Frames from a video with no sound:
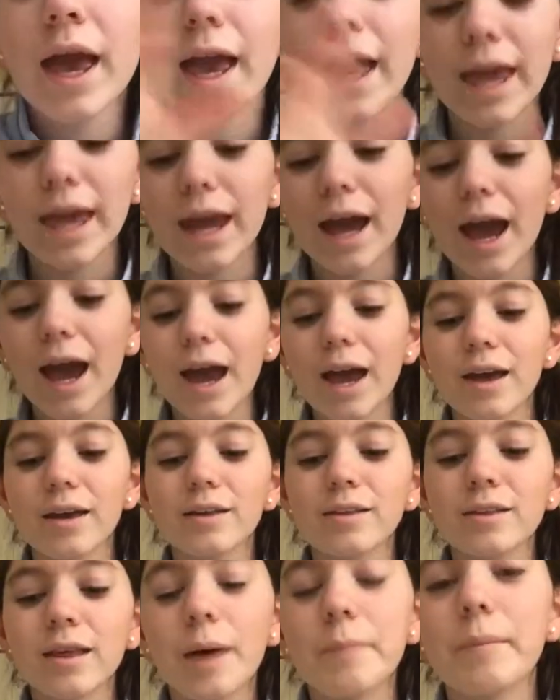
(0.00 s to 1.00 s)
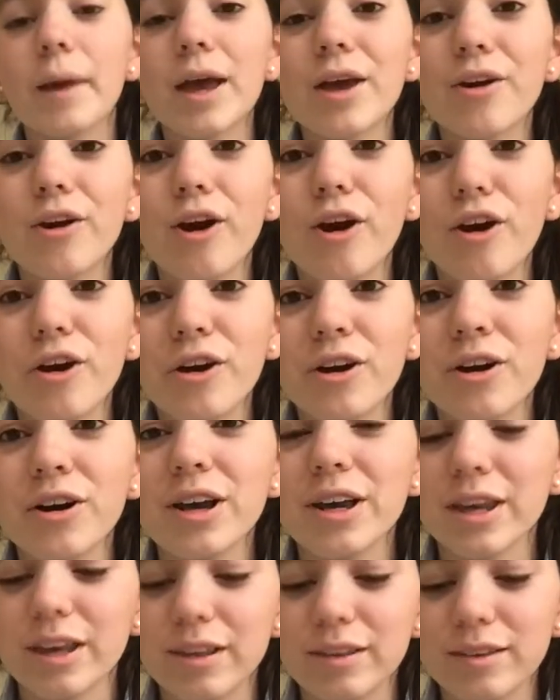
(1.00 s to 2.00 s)
Hey guys, my goal
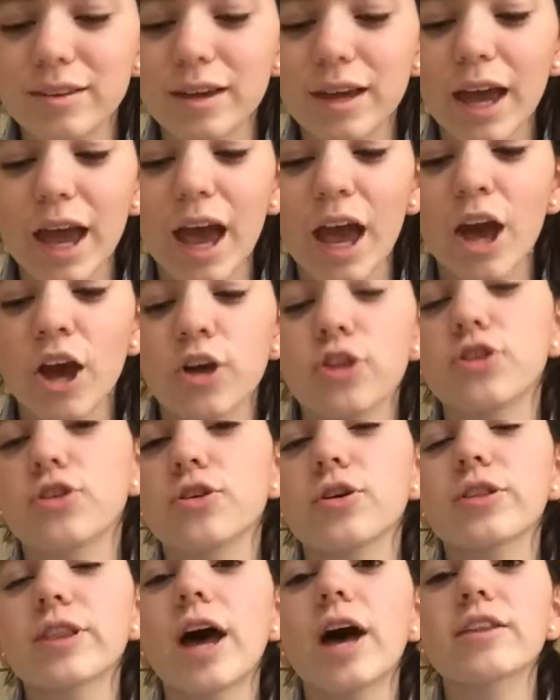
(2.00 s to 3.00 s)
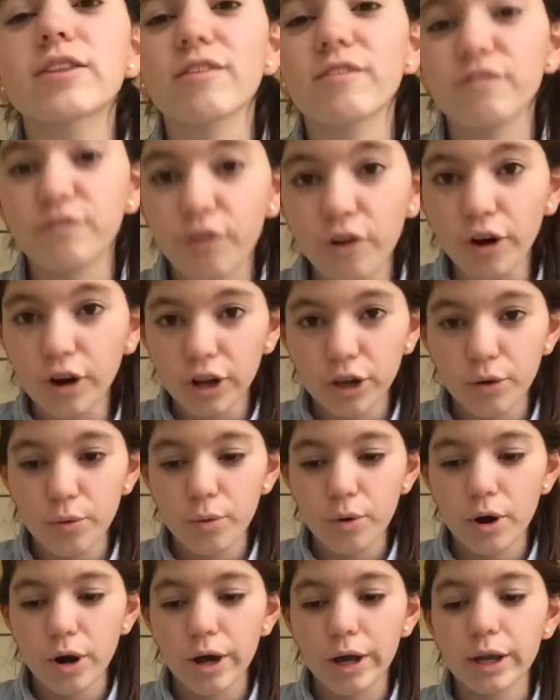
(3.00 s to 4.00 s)
is to get
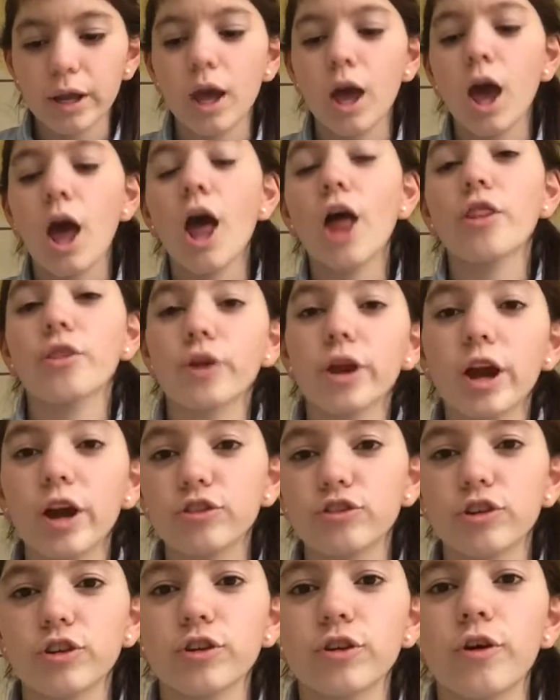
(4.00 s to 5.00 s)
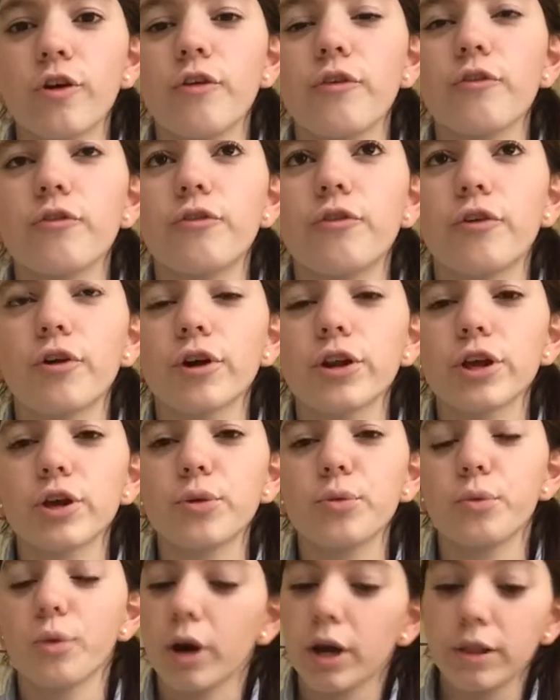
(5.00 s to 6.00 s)

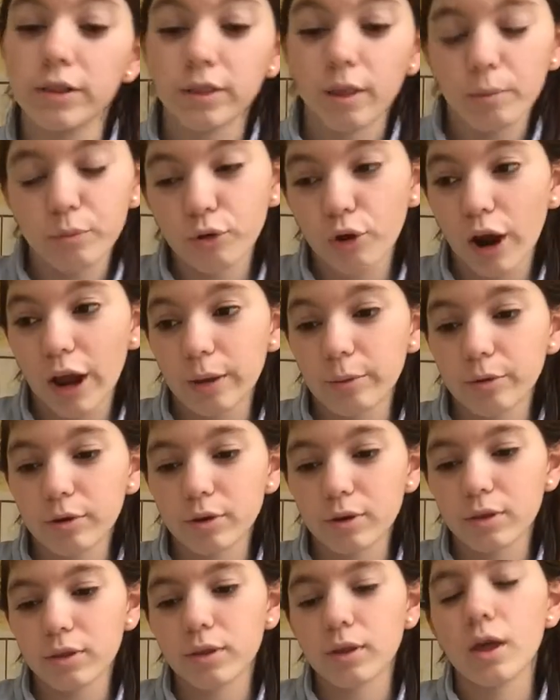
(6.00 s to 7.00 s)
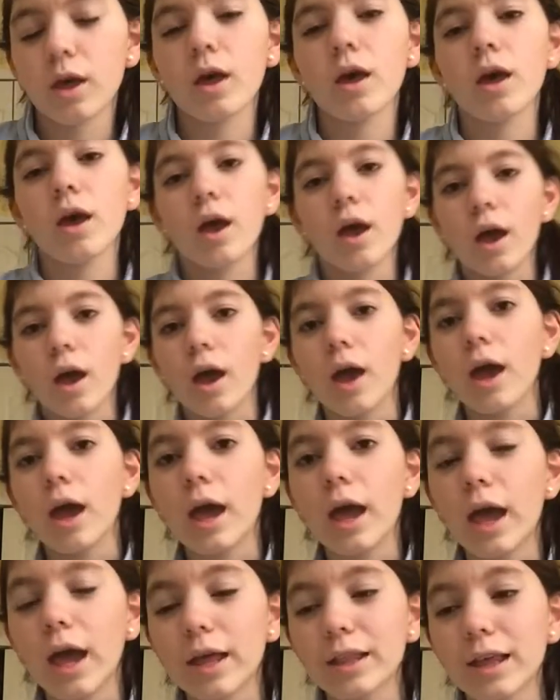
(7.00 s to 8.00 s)
341 subscribers.
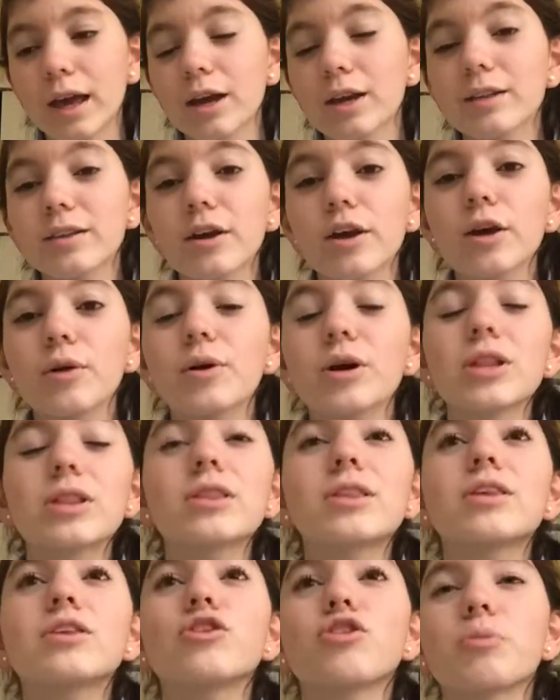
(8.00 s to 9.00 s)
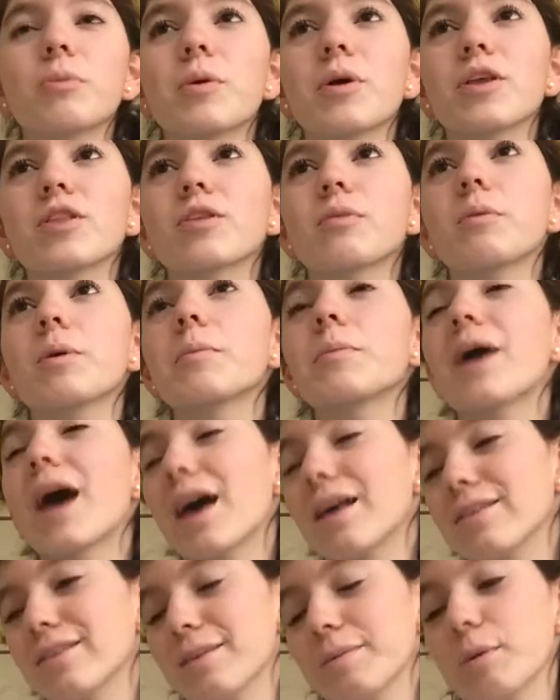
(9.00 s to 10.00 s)
And I'm gonna tell you what Youth Marines, if you
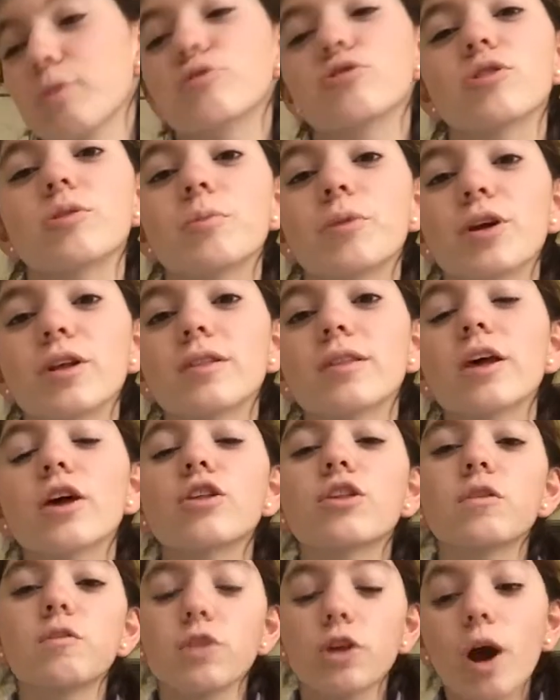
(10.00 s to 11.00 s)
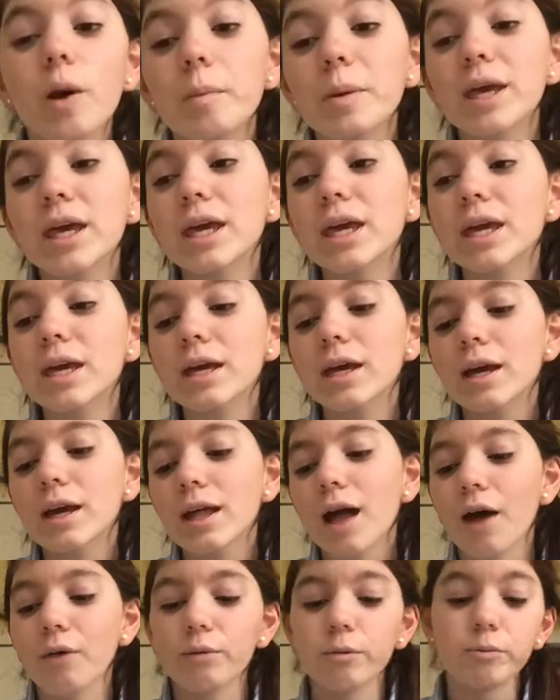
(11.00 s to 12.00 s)
ask me, what Youth Marines. Do you know PE?
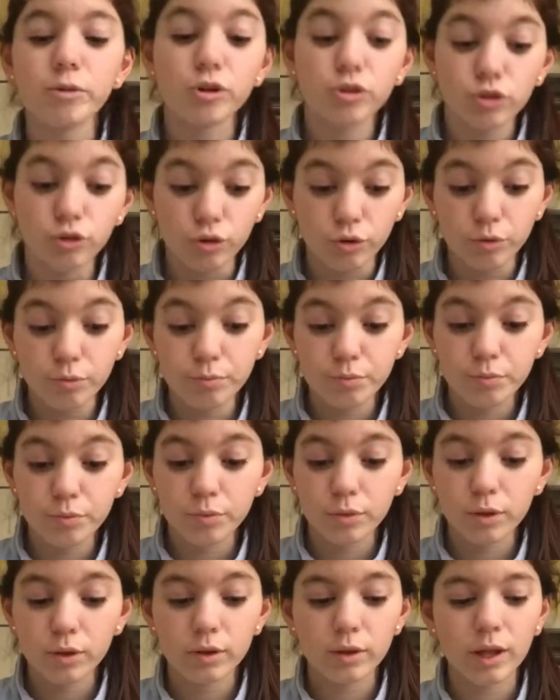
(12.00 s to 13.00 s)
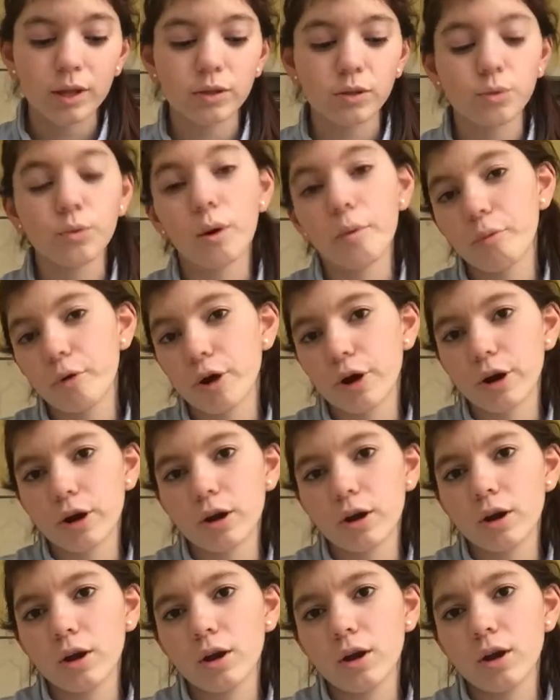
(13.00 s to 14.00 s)
That's what we do. That's one
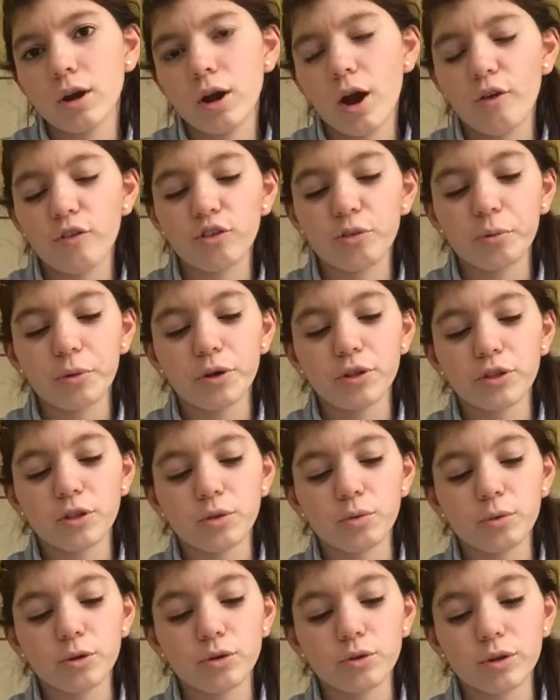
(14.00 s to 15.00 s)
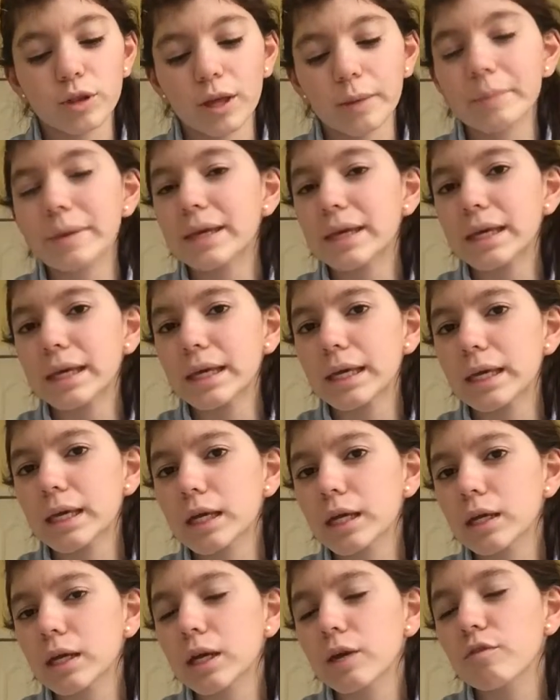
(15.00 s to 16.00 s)
part of Youth Marines is we do like
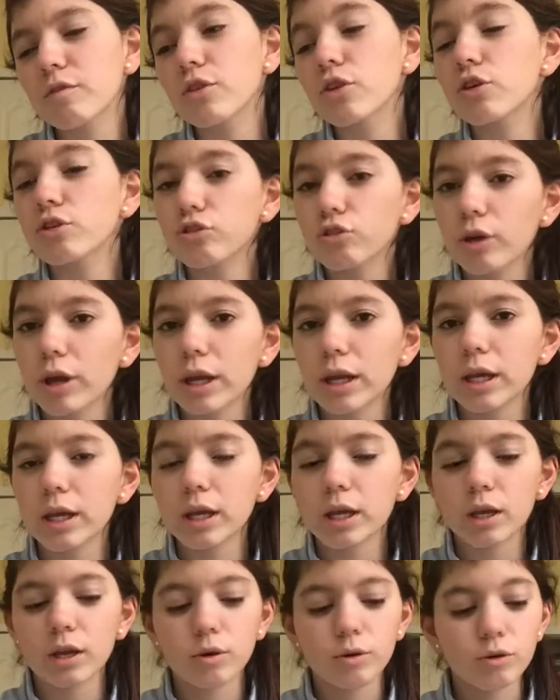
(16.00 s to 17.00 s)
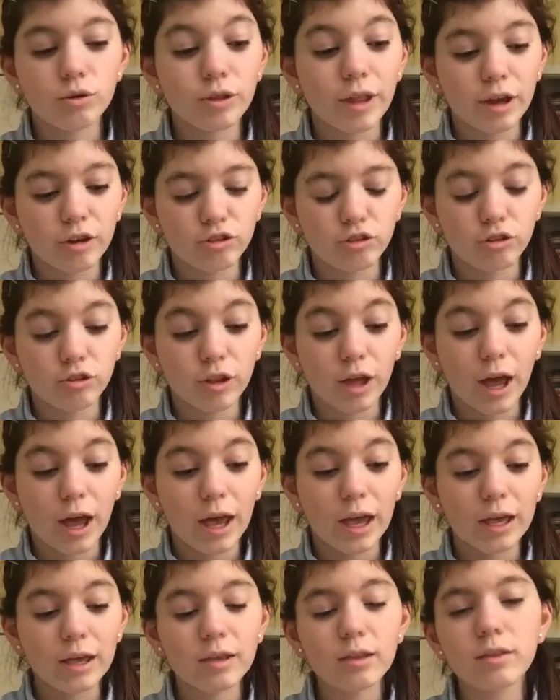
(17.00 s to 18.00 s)
PE, physical training, we do
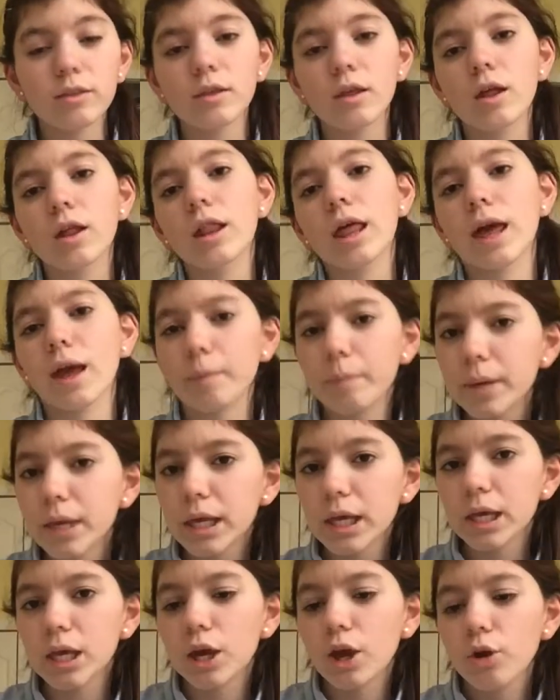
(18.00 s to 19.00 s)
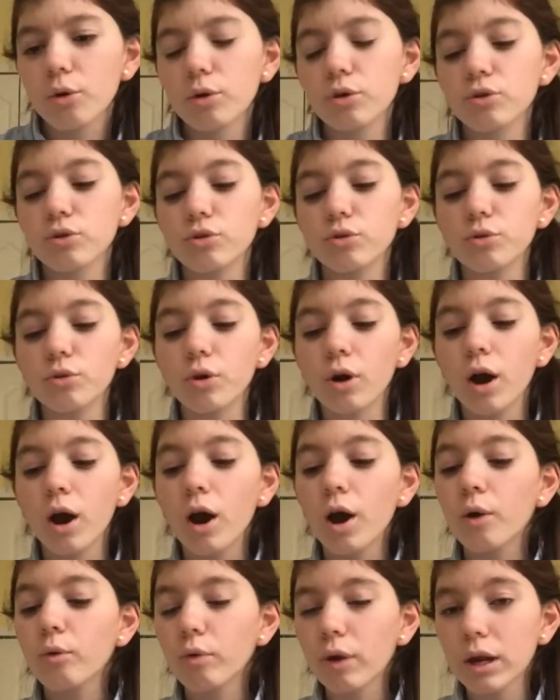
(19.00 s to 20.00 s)
exercise, like PE. We do
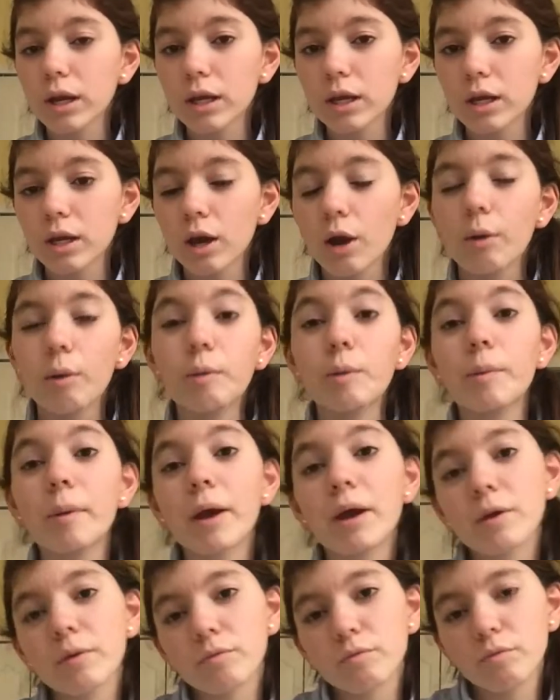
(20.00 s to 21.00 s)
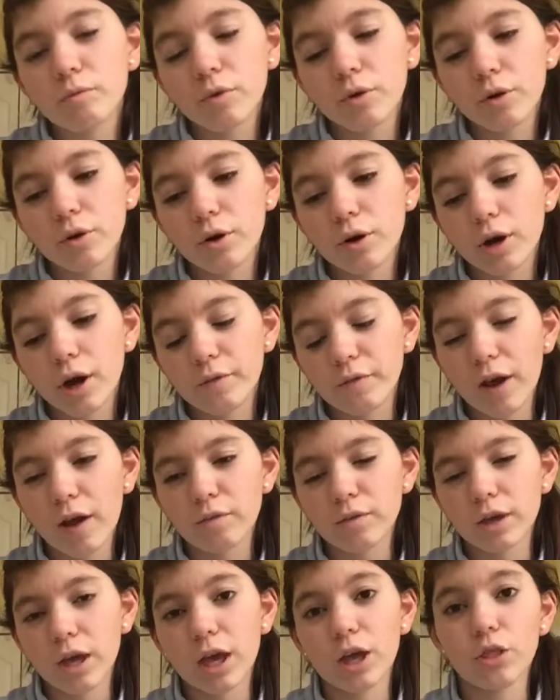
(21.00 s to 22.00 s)
running, we're preparing for
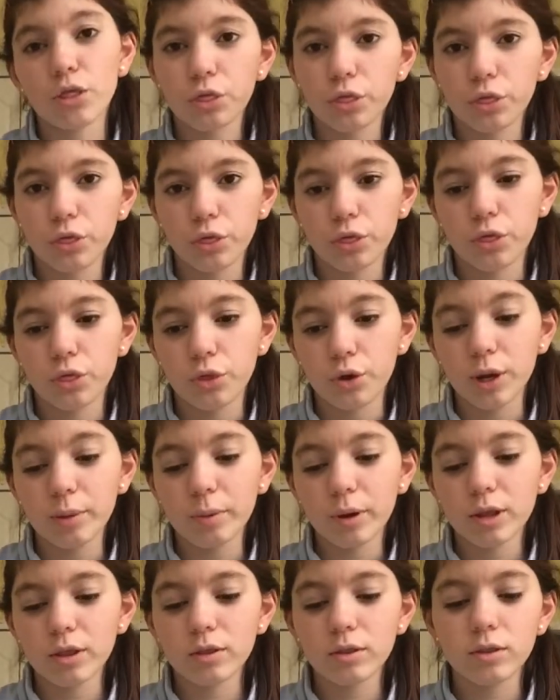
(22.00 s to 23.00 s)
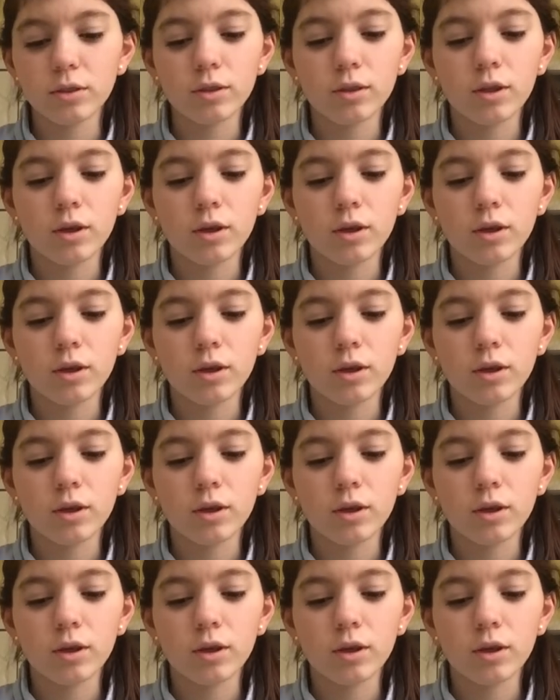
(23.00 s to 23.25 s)
5K in 3 months.